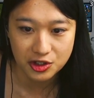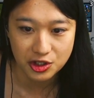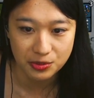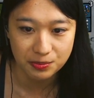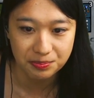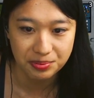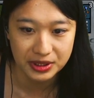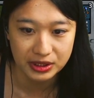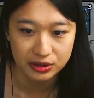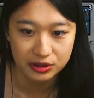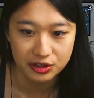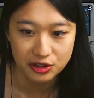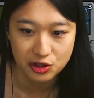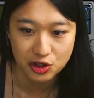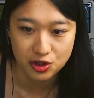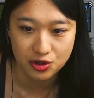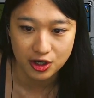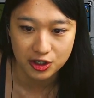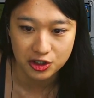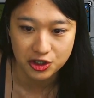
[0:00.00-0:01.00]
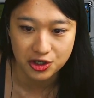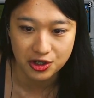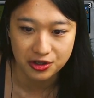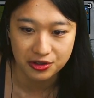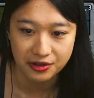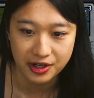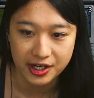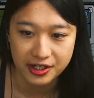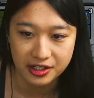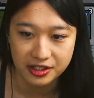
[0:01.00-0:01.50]
build a structure,
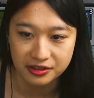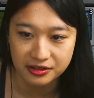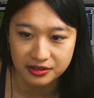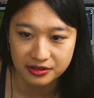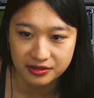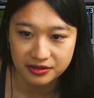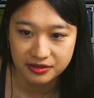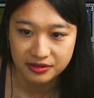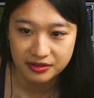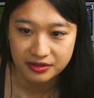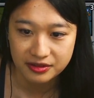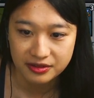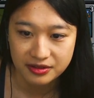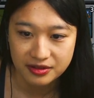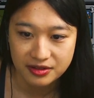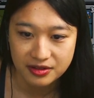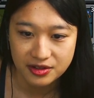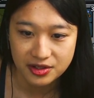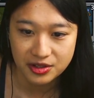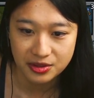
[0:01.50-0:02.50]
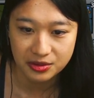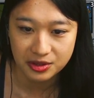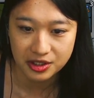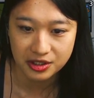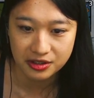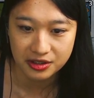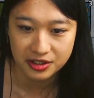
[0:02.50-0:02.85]
right? So here it